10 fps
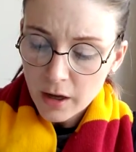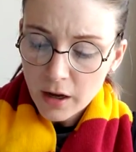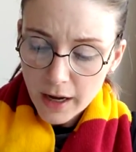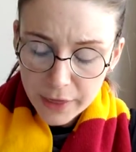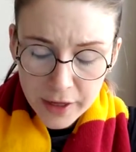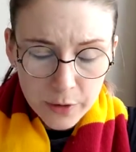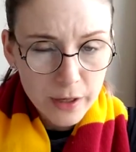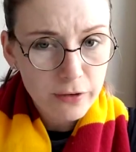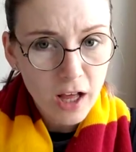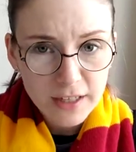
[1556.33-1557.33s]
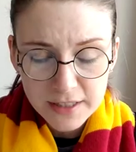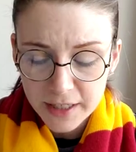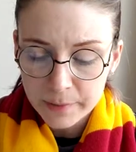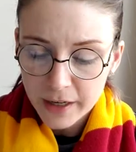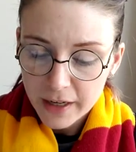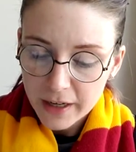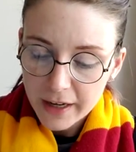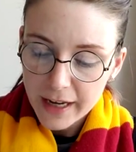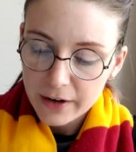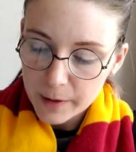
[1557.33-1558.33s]
"I think we've lost him,"
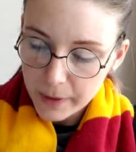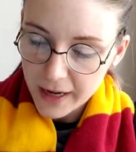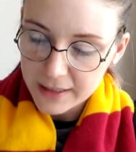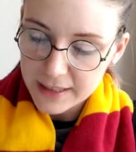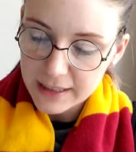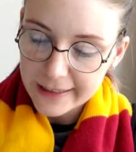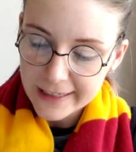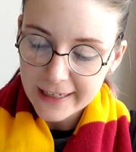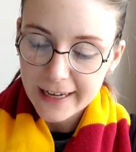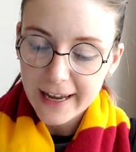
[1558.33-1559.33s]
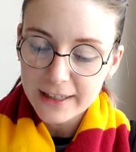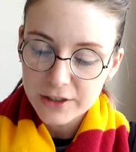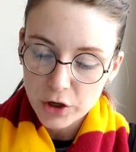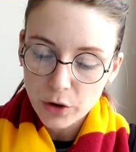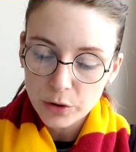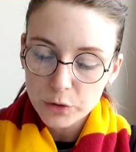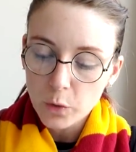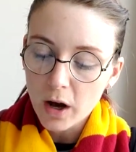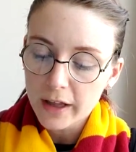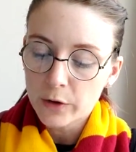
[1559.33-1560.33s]
Harry panted, leaning against the cold
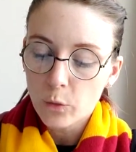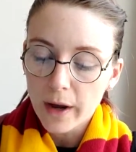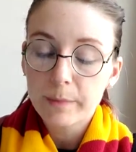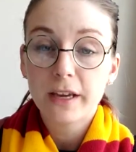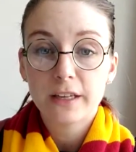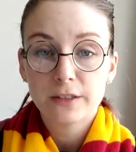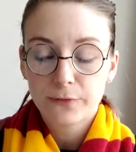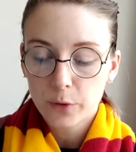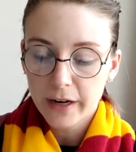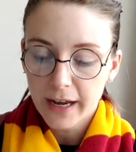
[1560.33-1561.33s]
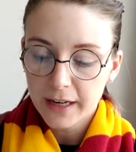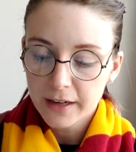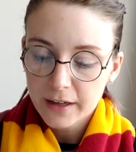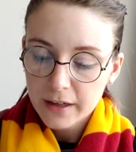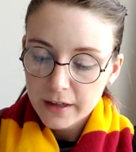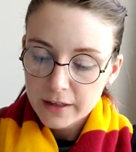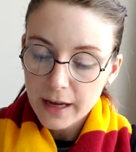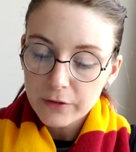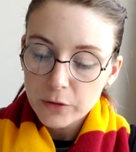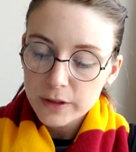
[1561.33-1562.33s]
wall and wiping his forehead.
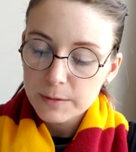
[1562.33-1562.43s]
Neville was